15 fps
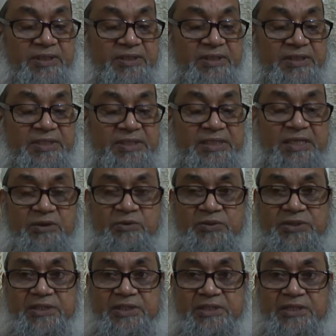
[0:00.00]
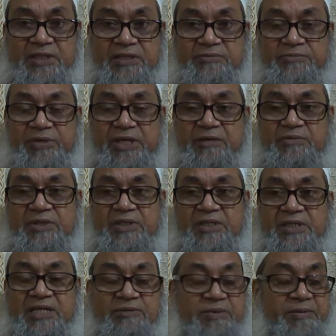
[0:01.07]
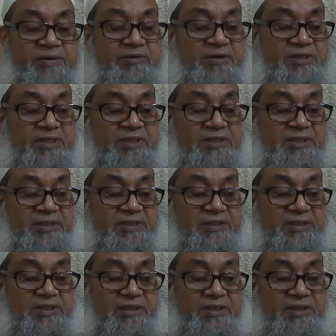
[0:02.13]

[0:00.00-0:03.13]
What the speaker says: then psittacosis, pelvic inflammatory disease.